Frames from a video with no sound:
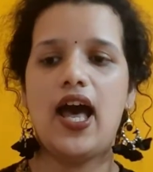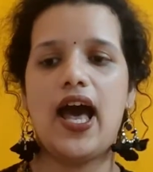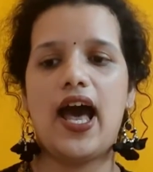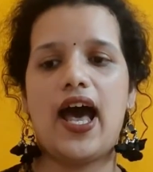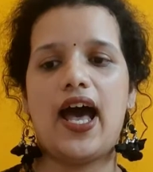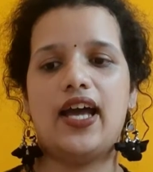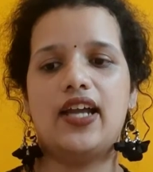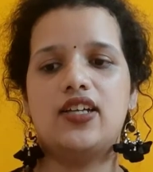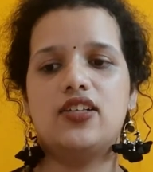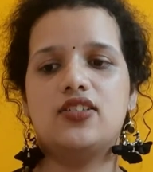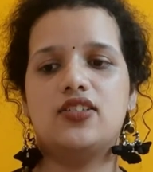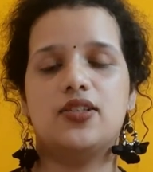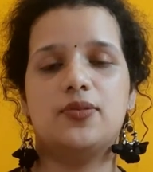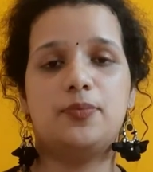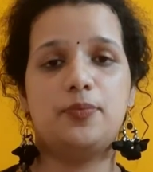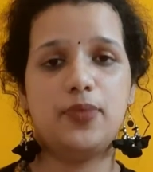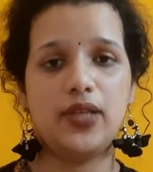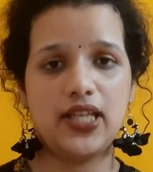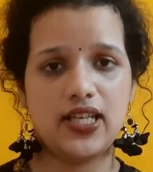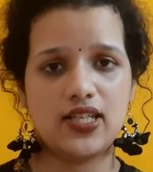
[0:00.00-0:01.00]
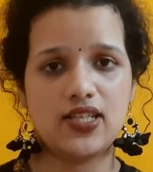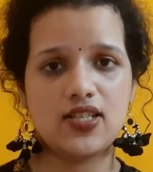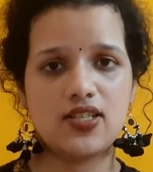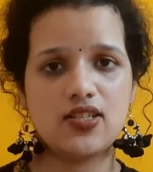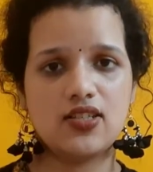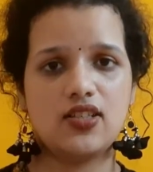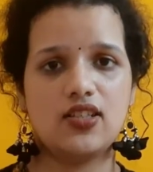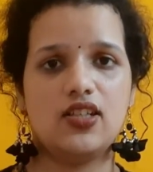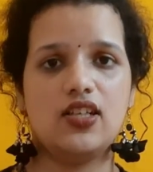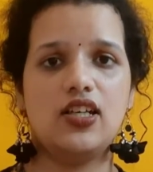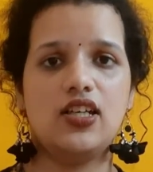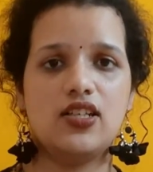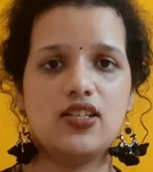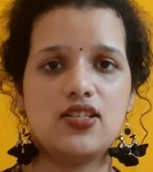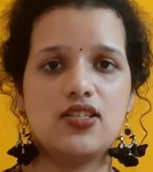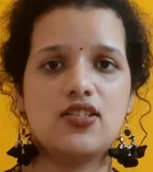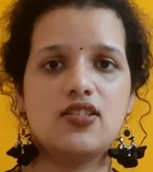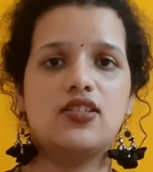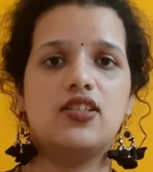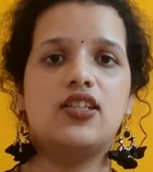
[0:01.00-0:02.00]
and the place
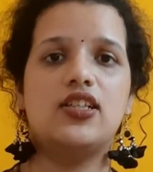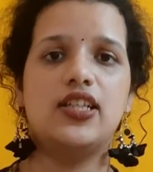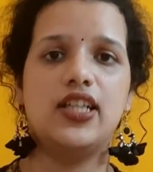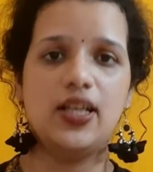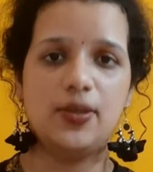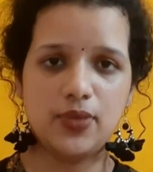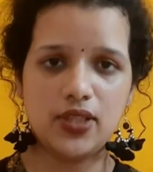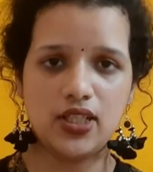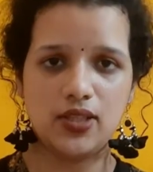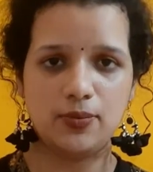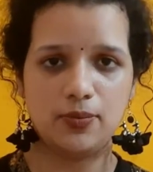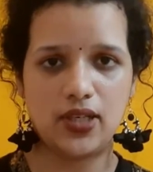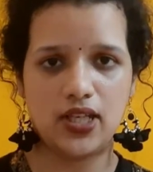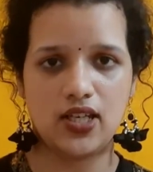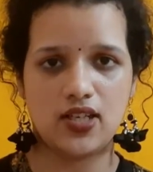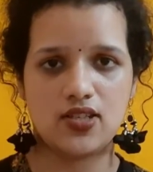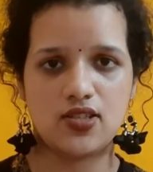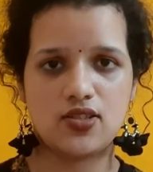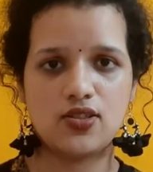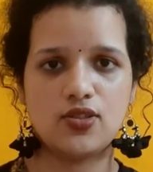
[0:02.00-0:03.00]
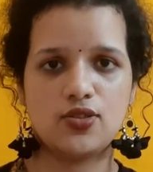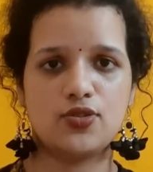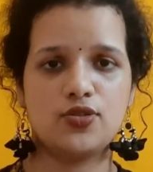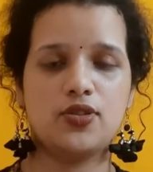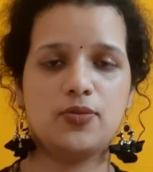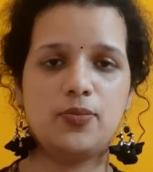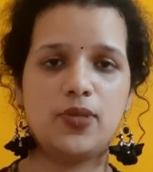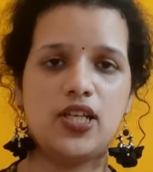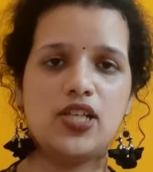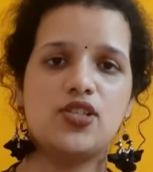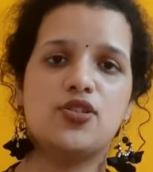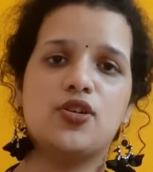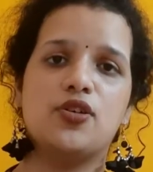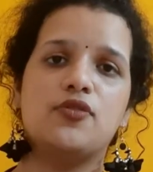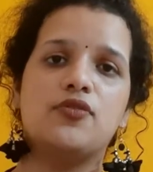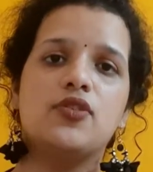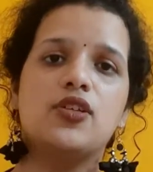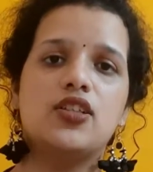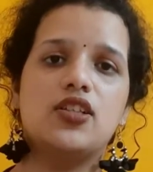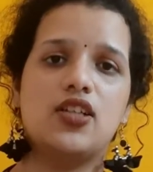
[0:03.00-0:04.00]
is the neighboring place to the place
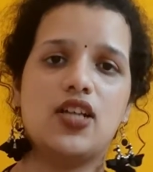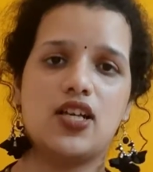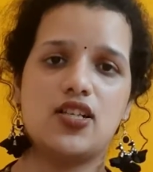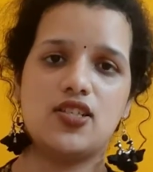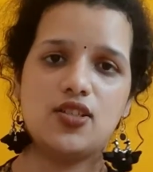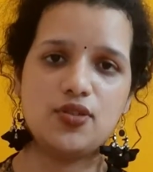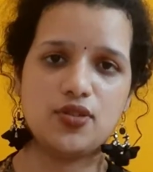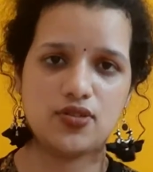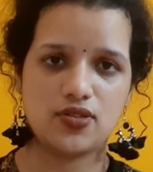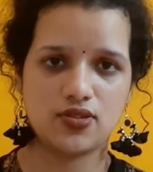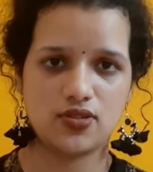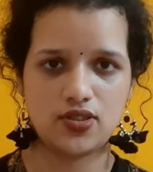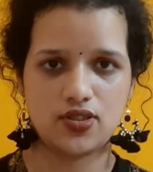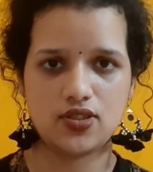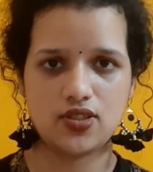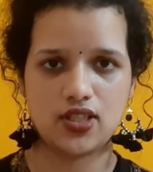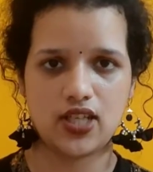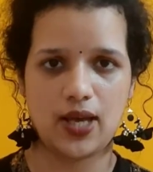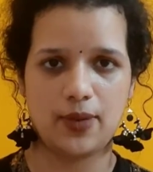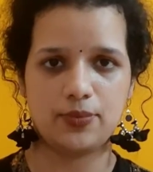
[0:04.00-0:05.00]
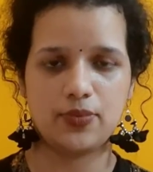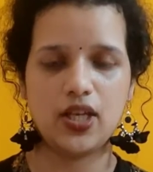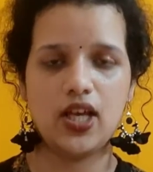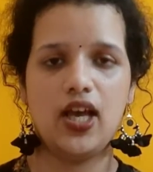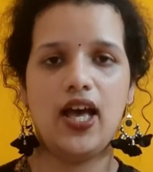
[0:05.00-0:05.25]
of the Nazi concentration camp